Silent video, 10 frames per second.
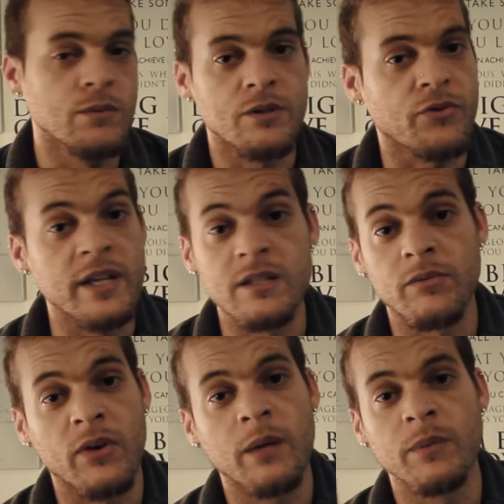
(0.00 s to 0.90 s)
just friends
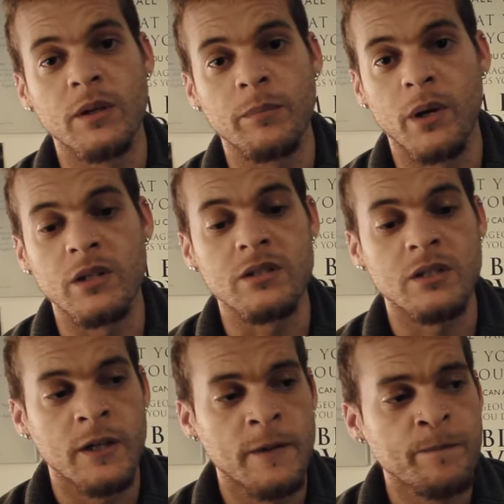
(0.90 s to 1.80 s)
and family, but
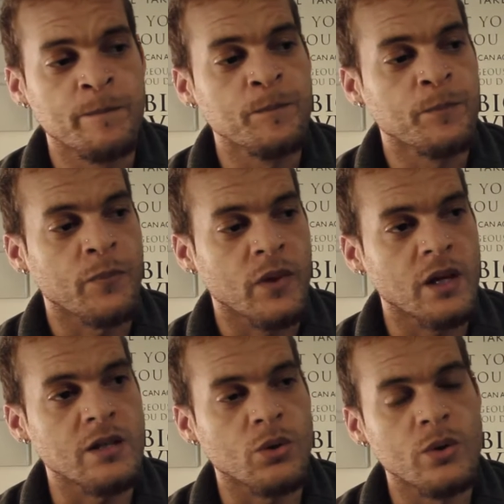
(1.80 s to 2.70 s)

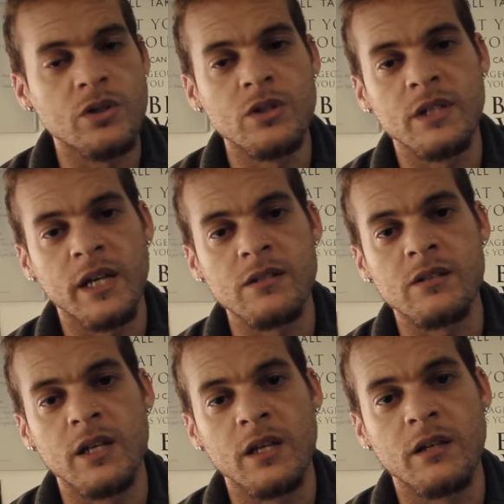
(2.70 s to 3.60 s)
it's always good to
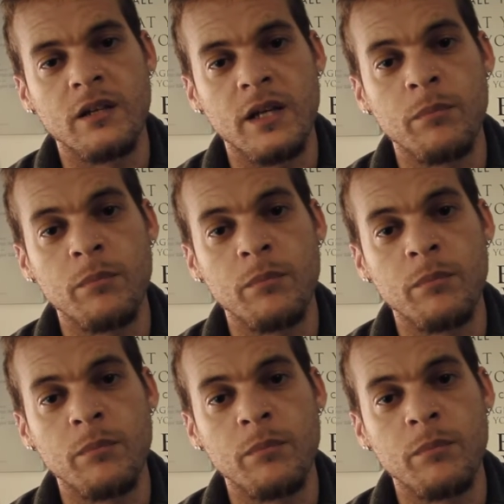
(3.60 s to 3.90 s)
get the